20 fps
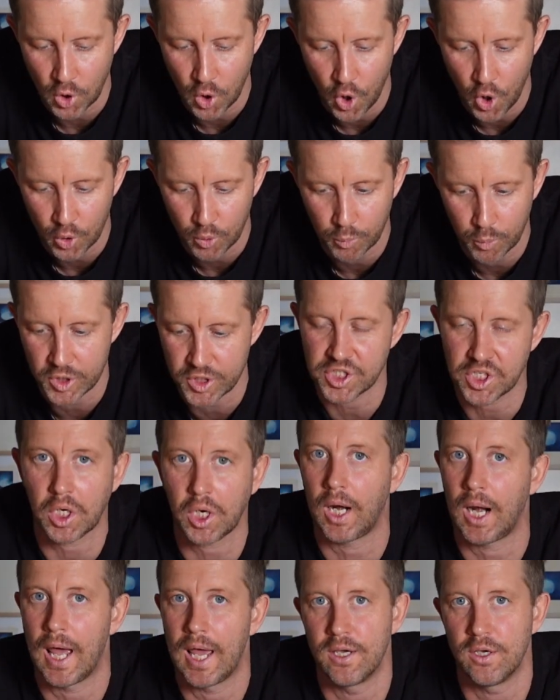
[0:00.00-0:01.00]
on which
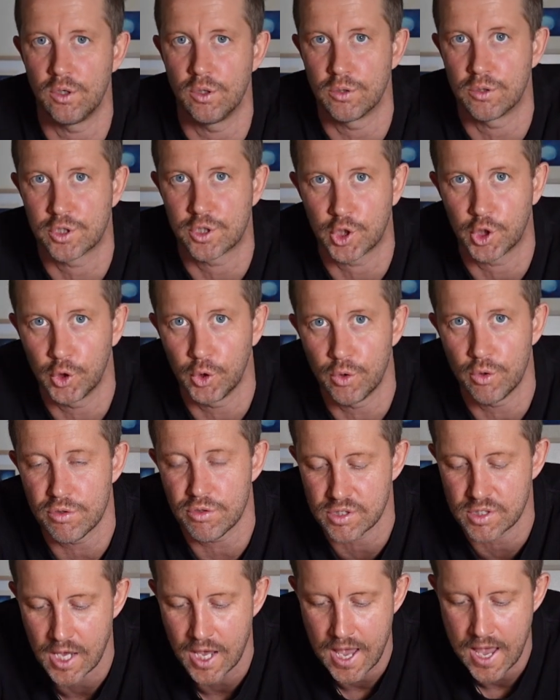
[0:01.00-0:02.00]
clay you
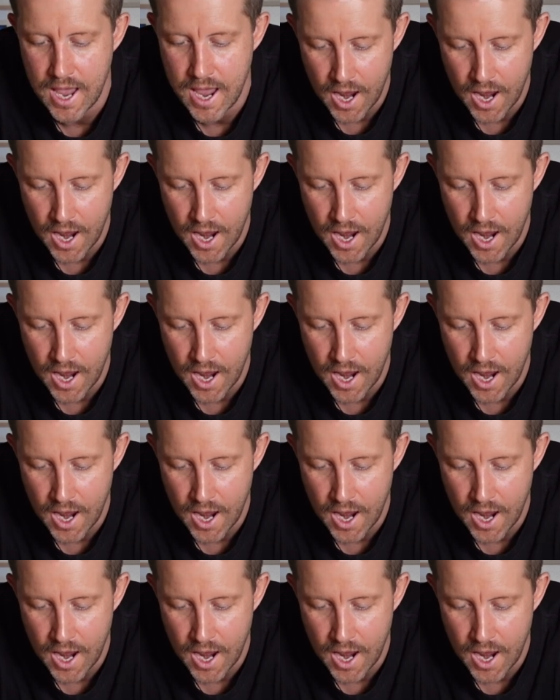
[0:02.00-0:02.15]
choose,